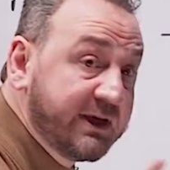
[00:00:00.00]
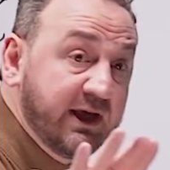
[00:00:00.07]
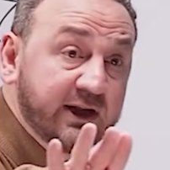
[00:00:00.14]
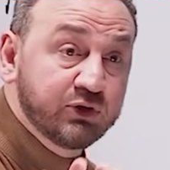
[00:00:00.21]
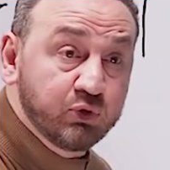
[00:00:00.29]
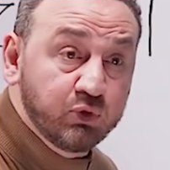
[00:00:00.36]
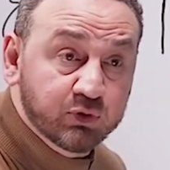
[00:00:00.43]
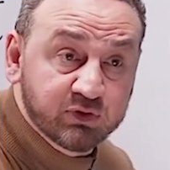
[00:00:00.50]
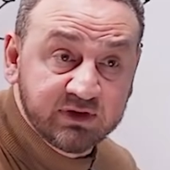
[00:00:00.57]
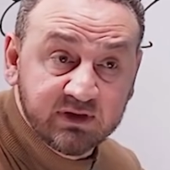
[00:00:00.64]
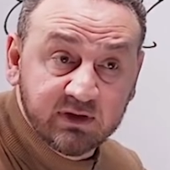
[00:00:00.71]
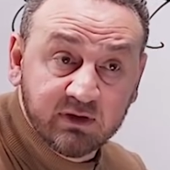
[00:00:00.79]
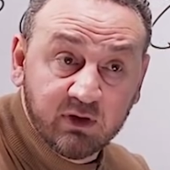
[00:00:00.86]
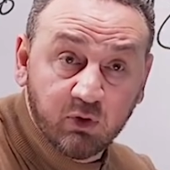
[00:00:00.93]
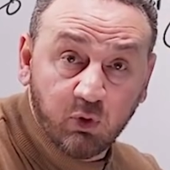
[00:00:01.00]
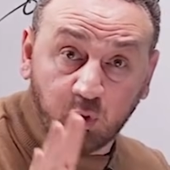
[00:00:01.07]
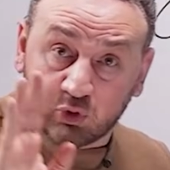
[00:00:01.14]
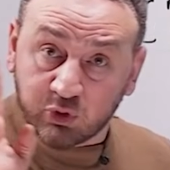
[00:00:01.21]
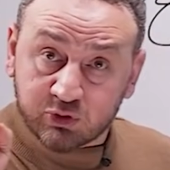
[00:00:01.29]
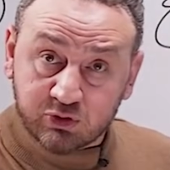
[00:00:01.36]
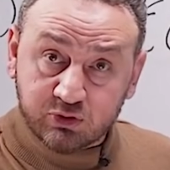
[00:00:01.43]
Let's stop here.
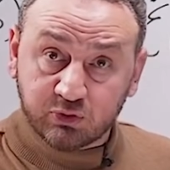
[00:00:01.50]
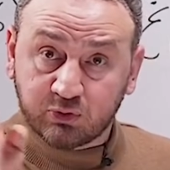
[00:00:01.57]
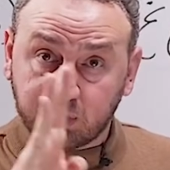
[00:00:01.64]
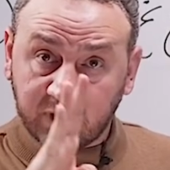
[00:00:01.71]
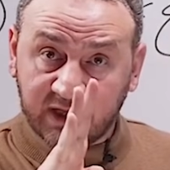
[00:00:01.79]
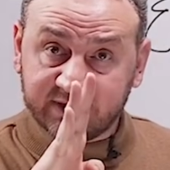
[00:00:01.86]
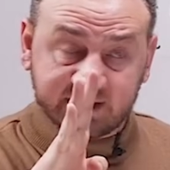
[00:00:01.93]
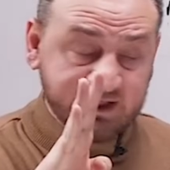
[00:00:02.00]
You read the Quran